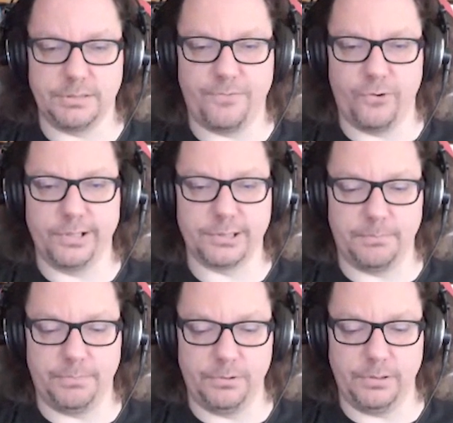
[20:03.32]
for
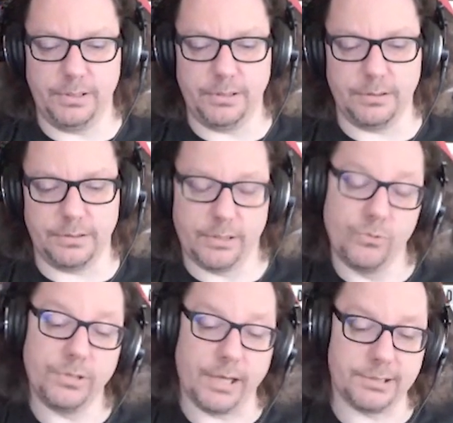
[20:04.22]
example, the
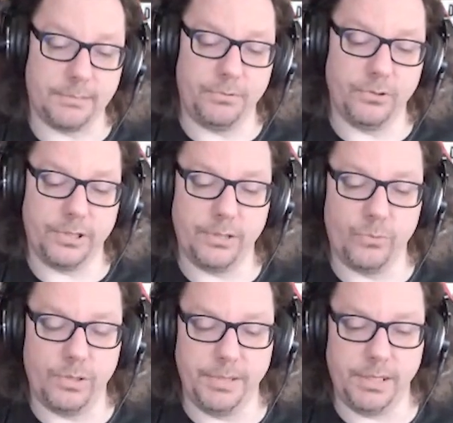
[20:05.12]
good example here
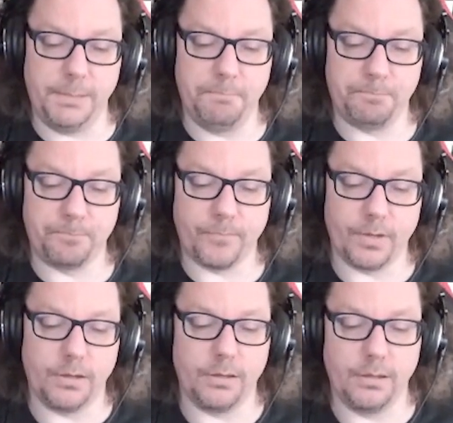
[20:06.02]
will be
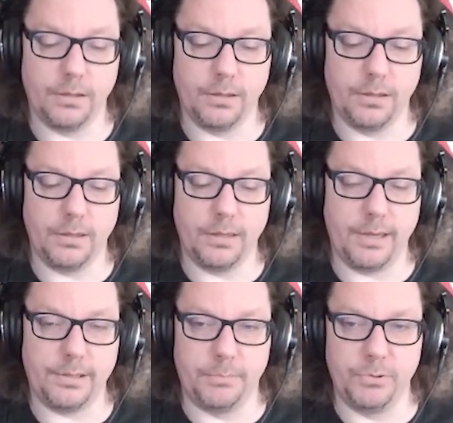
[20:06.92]

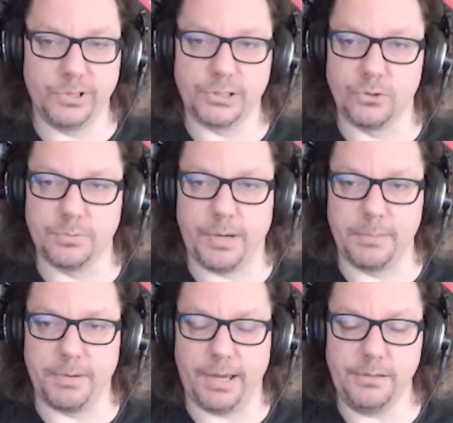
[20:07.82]
AWS Code
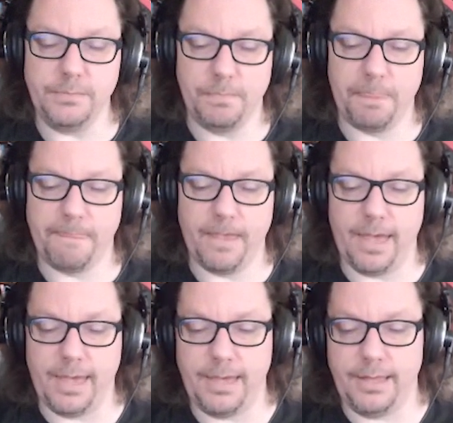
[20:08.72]
Pipeline
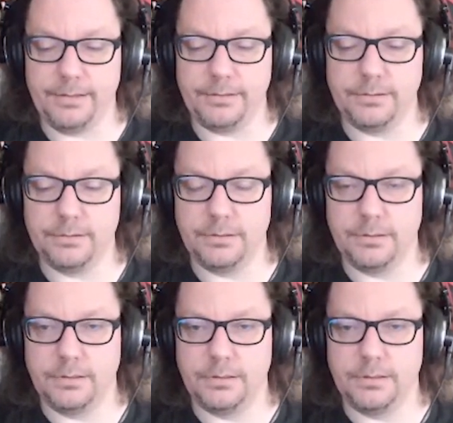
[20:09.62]
and
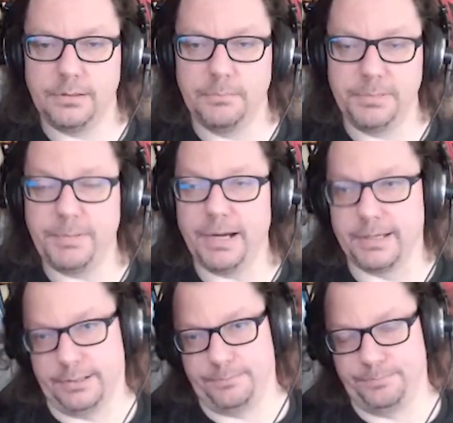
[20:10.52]

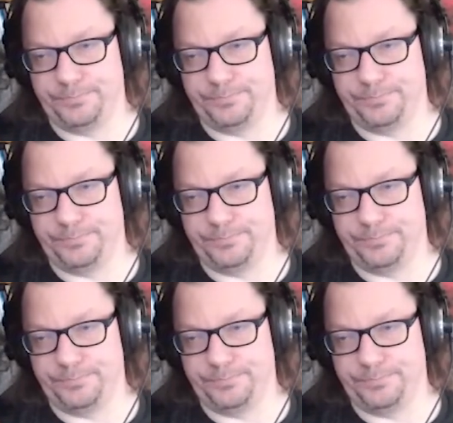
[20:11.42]
Bitbucket.